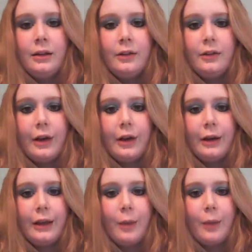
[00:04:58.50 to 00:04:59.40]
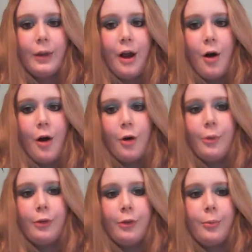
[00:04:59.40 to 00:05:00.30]
so I went
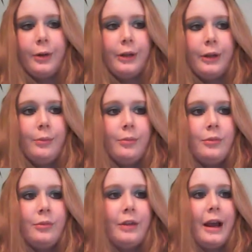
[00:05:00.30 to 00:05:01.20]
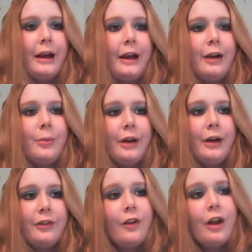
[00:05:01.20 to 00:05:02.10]
home. I was pretty tired, but I
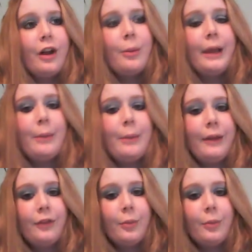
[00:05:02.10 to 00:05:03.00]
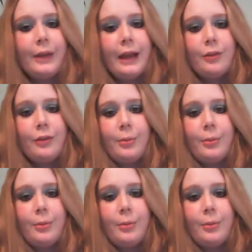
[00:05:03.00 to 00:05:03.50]
was in a lot of pain, mainly from the gas